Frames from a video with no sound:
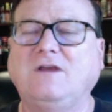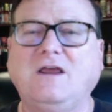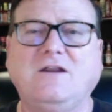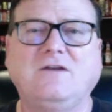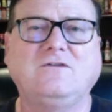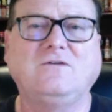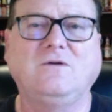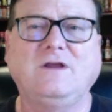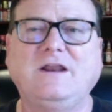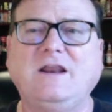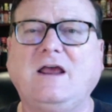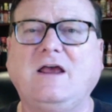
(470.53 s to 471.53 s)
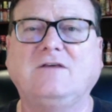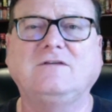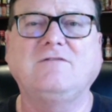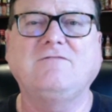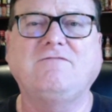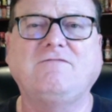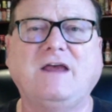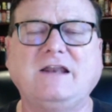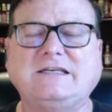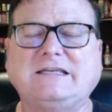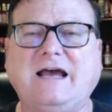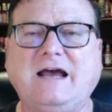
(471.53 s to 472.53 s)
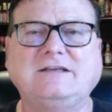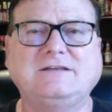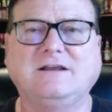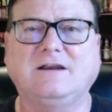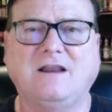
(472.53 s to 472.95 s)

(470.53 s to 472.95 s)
And Julian has a fantastic